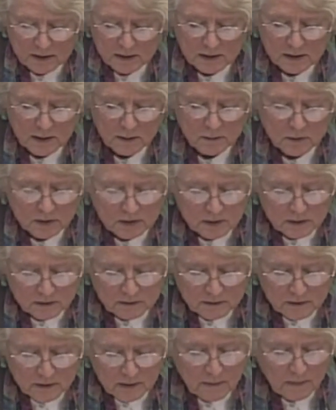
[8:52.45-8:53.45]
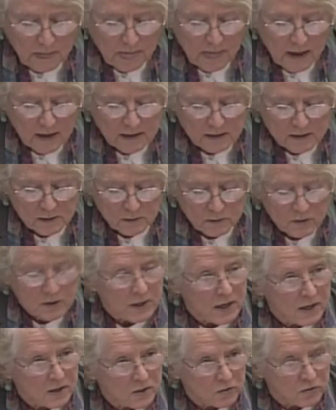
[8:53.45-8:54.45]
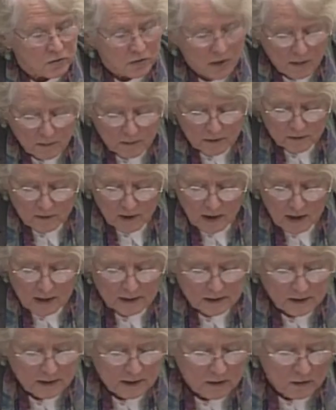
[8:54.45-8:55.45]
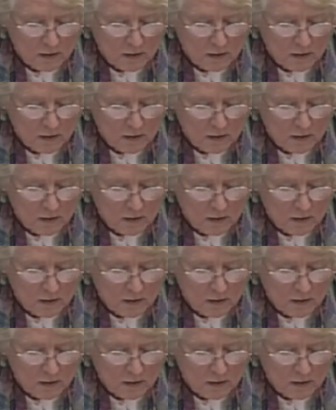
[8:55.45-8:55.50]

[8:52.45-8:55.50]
a substantive and substantial drop in violence,